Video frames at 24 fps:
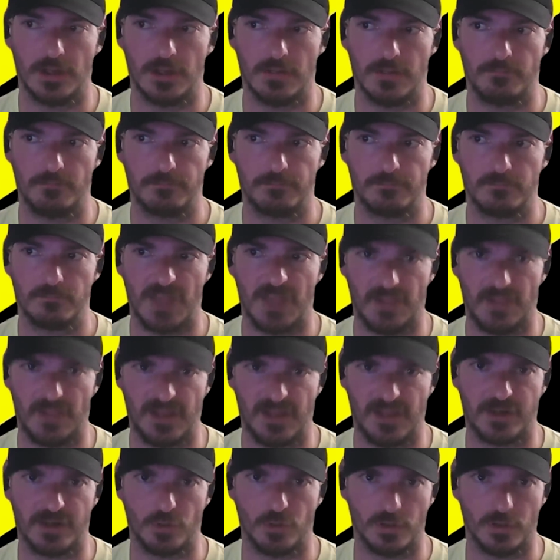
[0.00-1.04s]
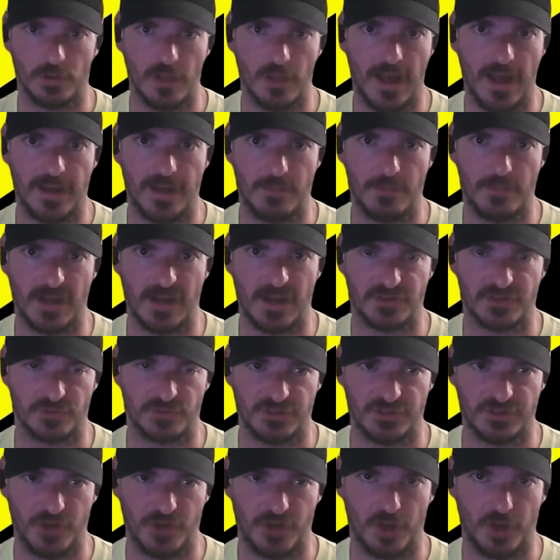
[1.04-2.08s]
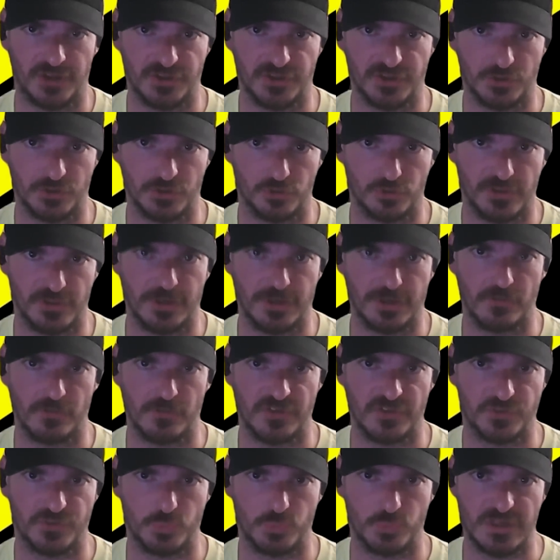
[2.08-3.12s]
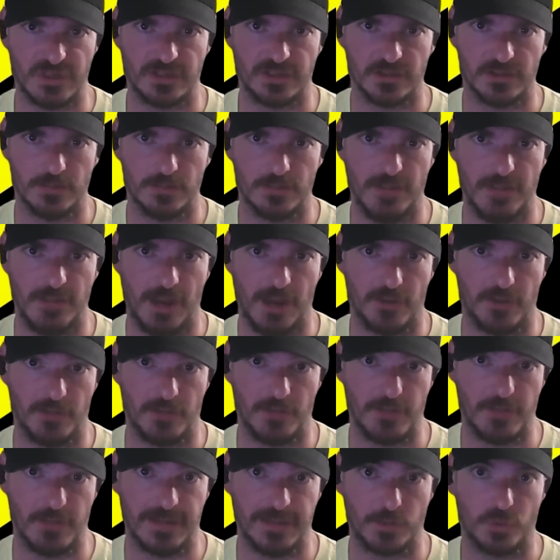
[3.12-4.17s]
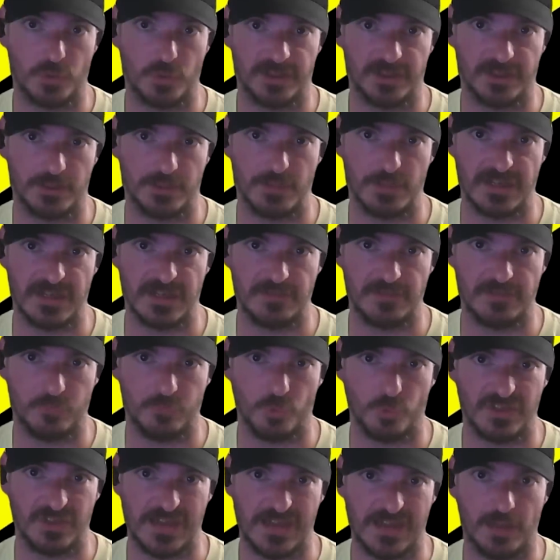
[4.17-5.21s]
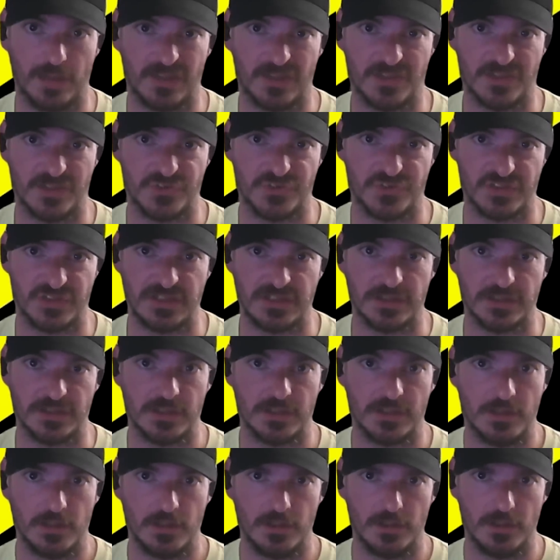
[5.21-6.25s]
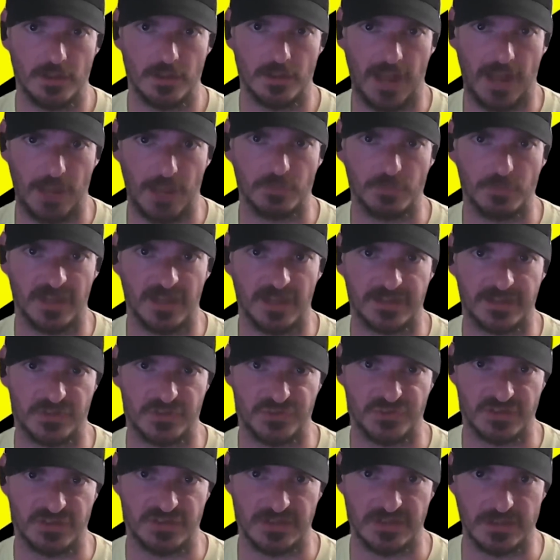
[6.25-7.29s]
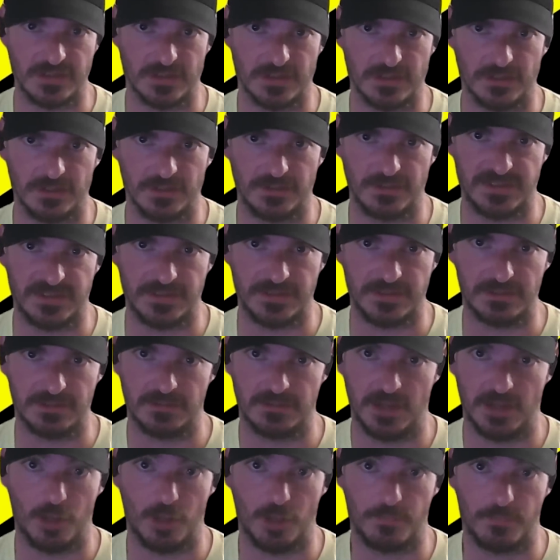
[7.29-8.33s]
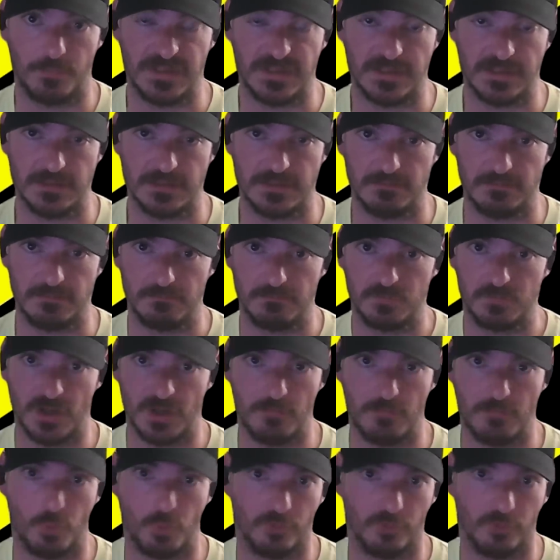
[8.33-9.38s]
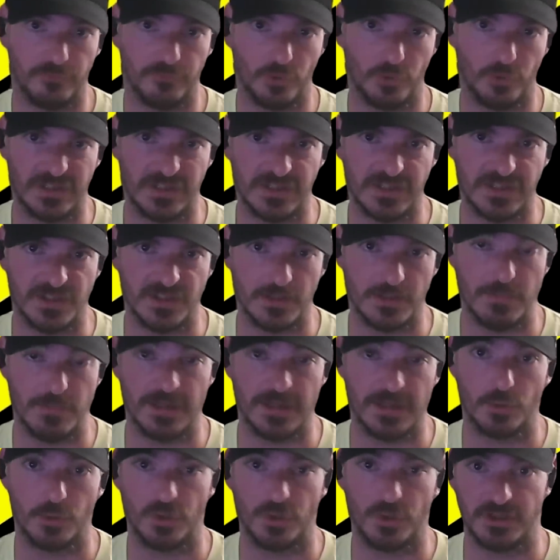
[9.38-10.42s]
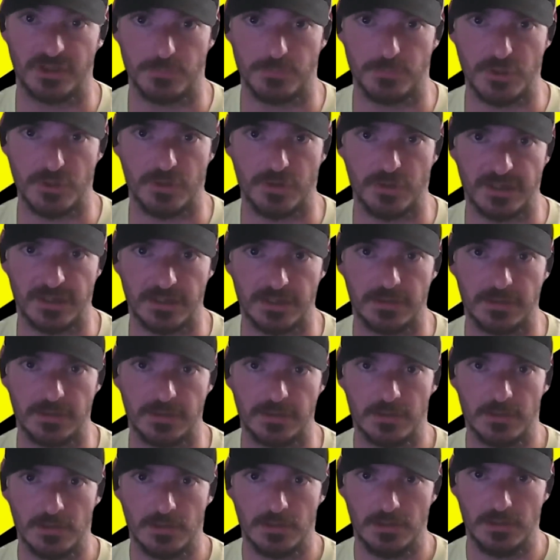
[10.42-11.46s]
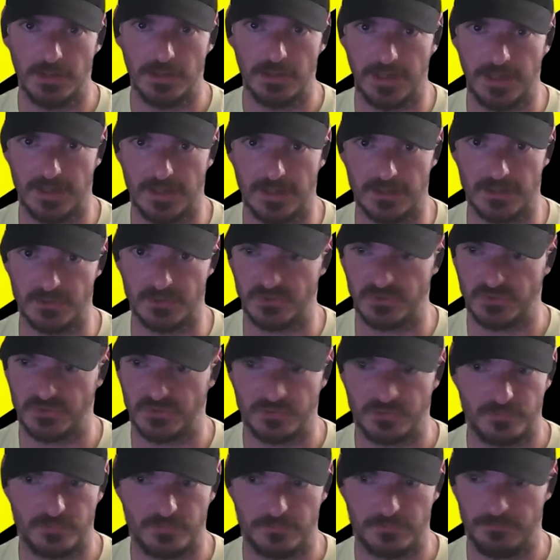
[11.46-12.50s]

Um, I like her a lot. I'm actually talking to her later this week about a Bitcoin committee for the LNC. Uh, I would like to see the the LP come more fully into the Bitcoin community, and